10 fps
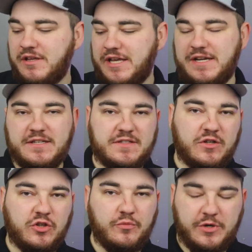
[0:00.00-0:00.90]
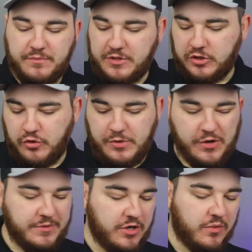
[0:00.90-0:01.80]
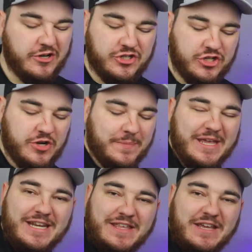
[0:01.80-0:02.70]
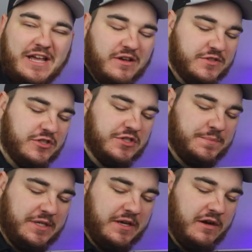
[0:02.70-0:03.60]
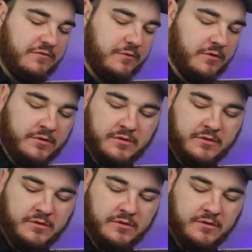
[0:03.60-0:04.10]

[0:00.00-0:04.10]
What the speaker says: It is aluminum to aluminum, you don't want to strip anything out, so just be careful.